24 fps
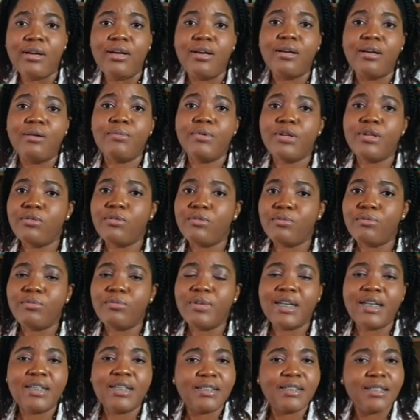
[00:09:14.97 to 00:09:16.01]
we don't
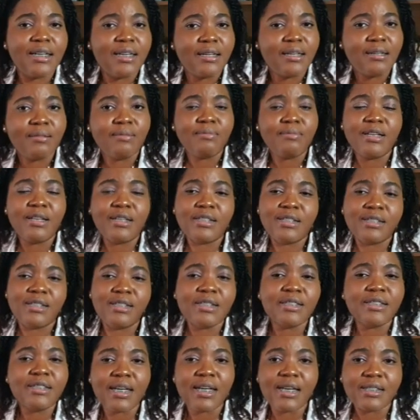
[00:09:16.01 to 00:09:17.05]
really say there's
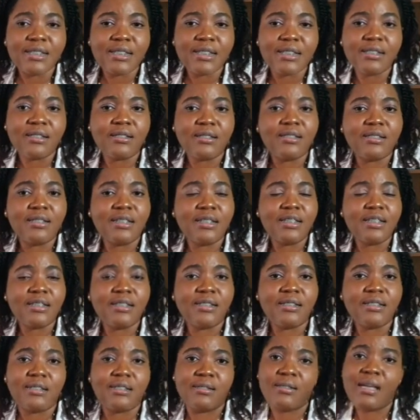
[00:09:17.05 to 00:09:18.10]
need to assess until
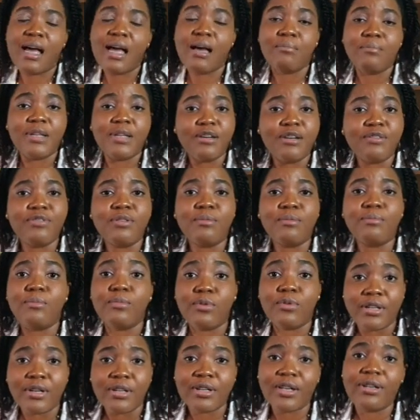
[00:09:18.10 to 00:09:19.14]
it's happening for
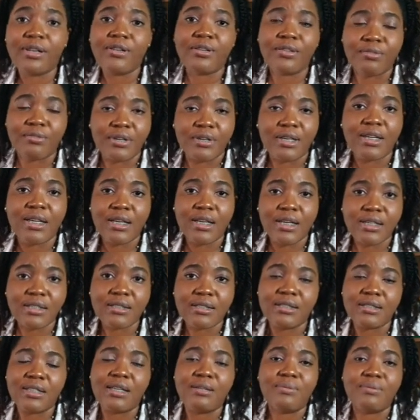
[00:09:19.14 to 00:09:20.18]
more than 3 days.
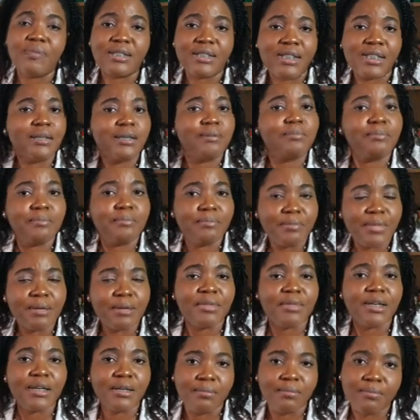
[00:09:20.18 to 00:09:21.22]
Then we say
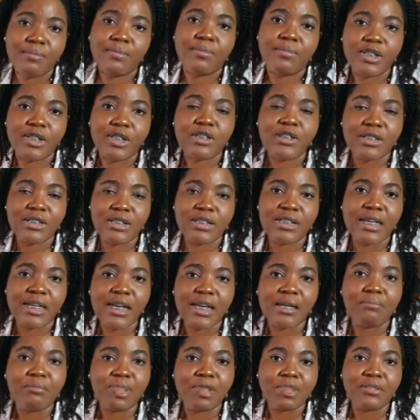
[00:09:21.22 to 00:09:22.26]
maybe we should check and
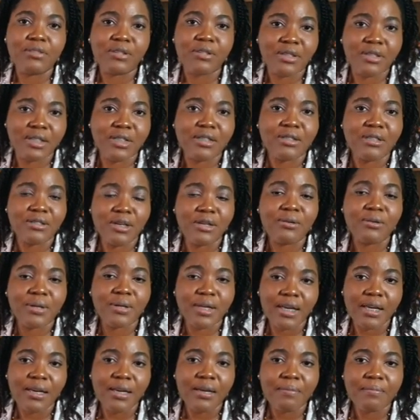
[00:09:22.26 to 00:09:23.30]
make sure things are
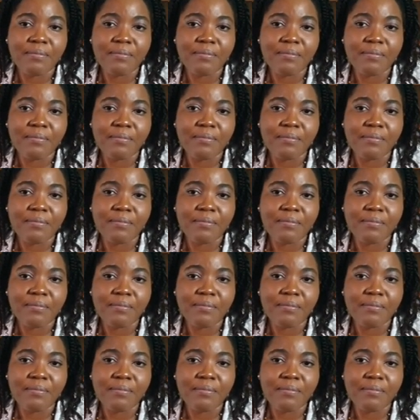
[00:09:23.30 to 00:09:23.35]
okay.